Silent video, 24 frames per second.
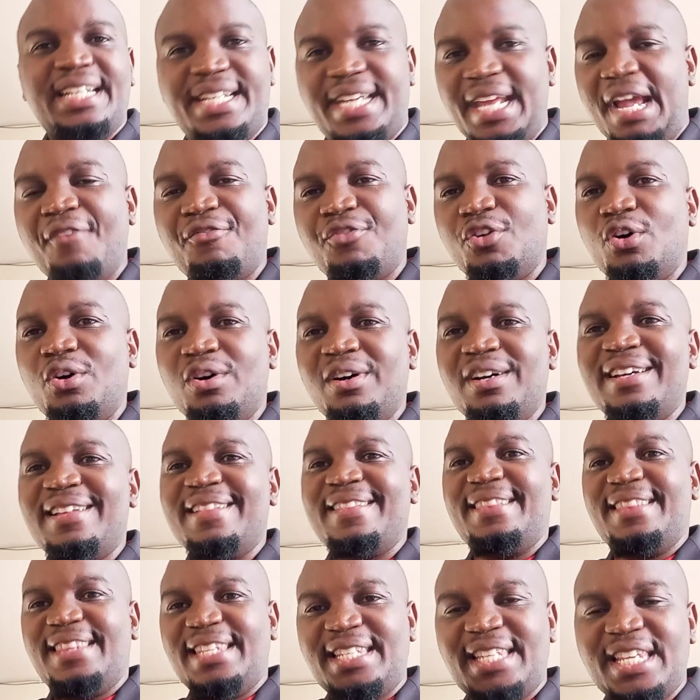Devil,
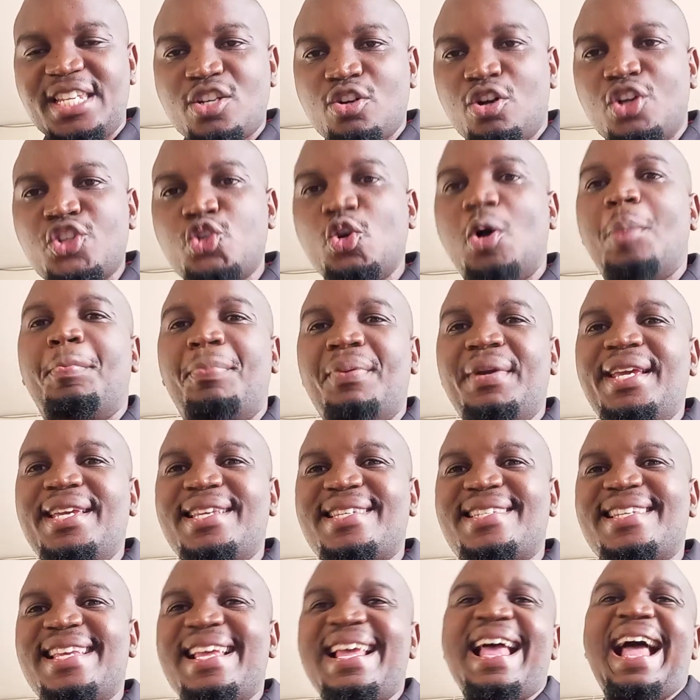this is not your
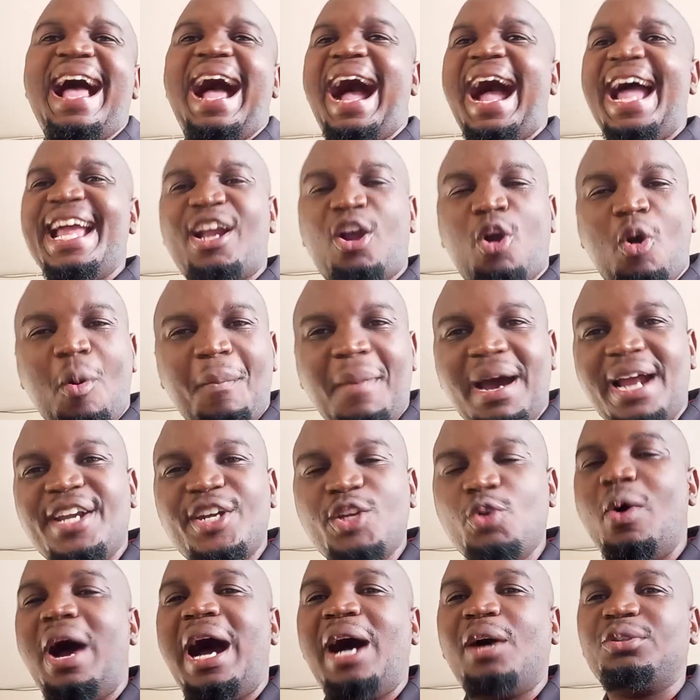place. I
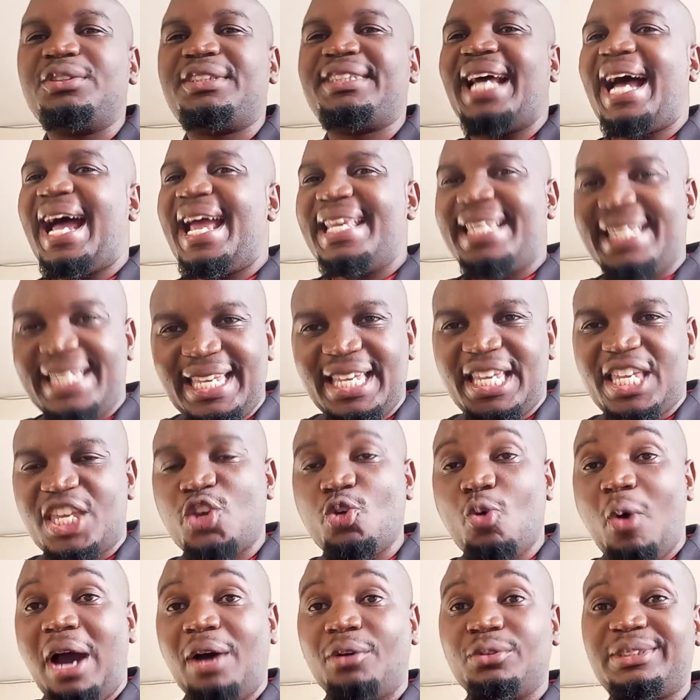command you out. I
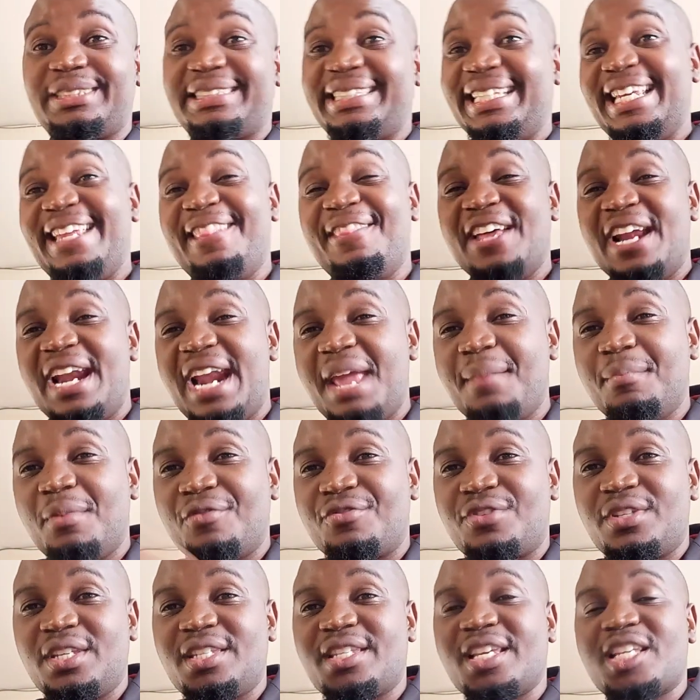kick you out in the name
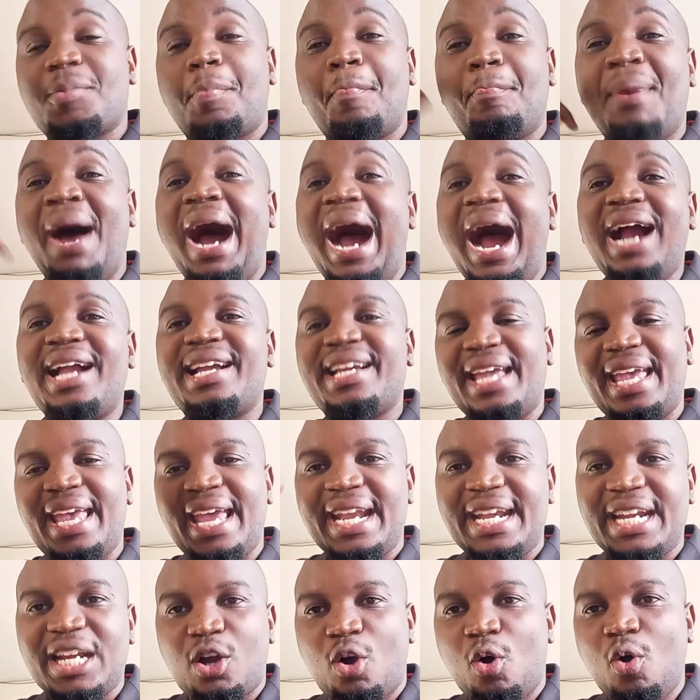of Jesus. Pack
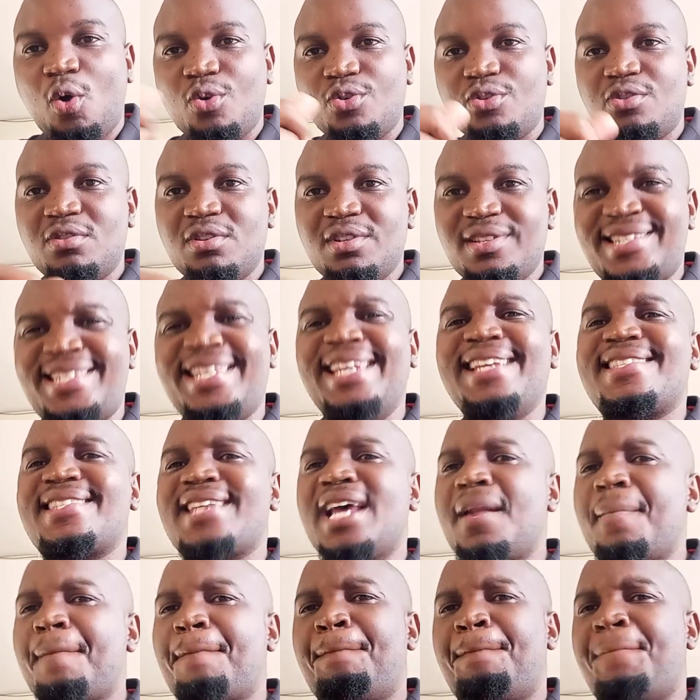and go.
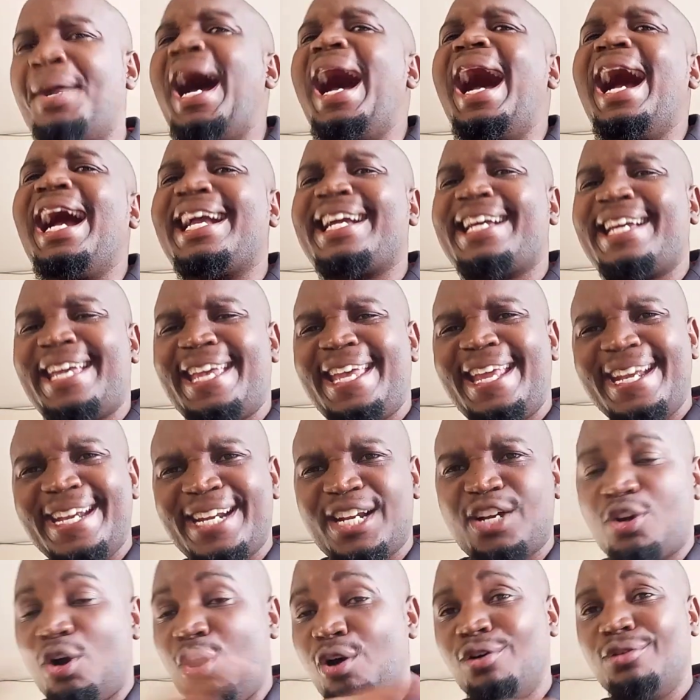Satan, pack
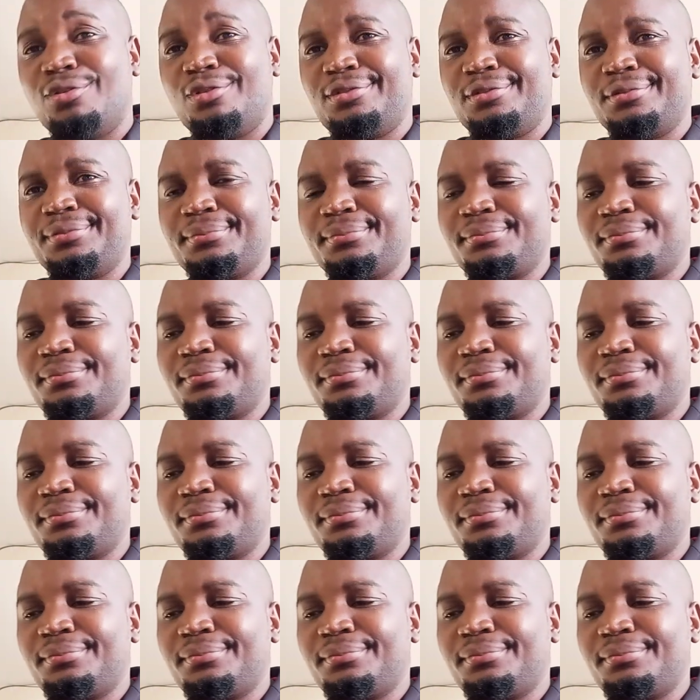and go.